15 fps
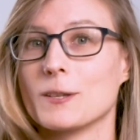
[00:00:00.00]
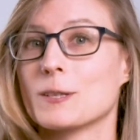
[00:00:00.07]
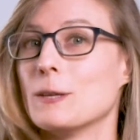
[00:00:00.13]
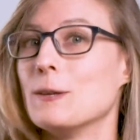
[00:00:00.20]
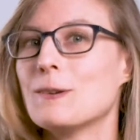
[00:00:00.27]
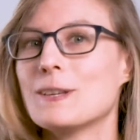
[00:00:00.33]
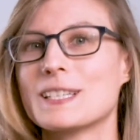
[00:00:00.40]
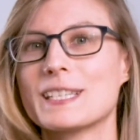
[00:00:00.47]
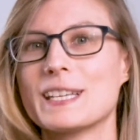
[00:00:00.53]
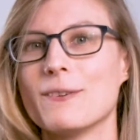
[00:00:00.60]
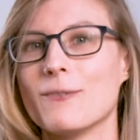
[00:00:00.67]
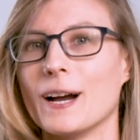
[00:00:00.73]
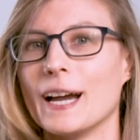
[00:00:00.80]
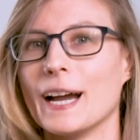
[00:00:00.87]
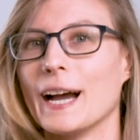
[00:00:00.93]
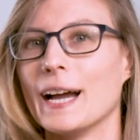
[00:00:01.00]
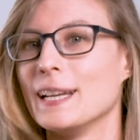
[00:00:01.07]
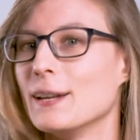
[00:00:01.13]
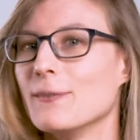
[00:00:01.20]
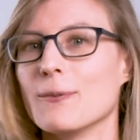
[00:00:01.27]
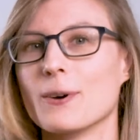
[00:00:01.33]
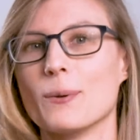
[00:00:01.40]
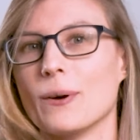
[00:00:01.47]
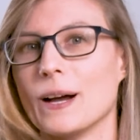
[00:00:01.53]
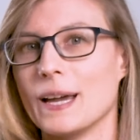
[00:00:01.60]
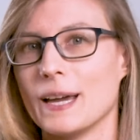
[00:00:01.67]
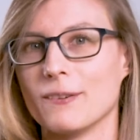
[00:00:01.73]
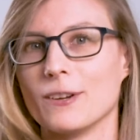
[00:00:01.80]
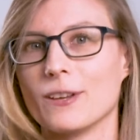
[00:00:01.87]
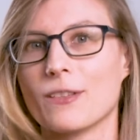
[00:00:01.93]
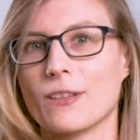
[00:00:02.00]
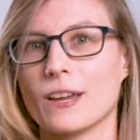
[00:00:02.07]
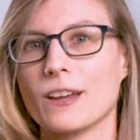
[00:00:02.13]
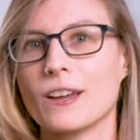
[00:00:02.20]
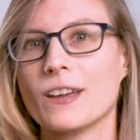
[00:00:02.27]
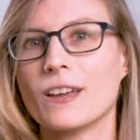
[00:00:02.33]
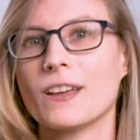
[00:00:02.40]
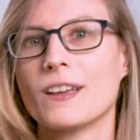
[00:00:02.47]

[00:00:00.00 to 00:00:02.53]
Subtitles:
So you can see why I didn't want to buy everything.